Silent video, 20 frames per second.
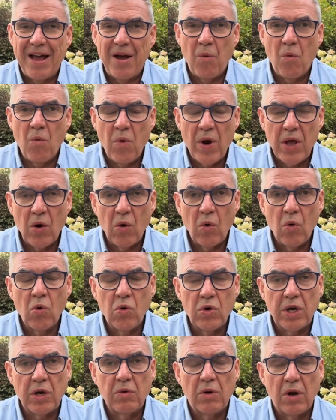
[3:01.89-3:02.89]
we
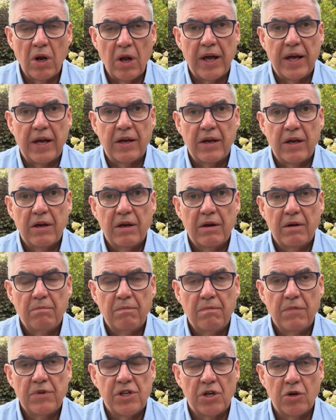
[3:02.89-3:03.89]
all don't like
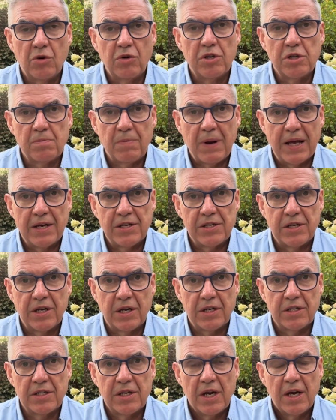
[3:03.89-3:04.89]
single-use
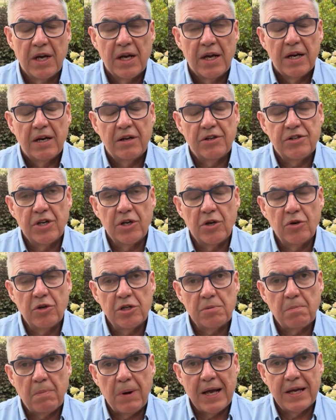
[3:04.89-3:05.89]
plastics. Now, single
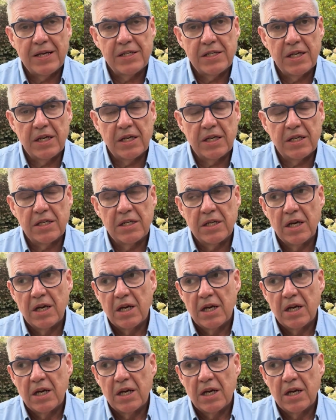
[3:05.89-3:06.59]
use plastics,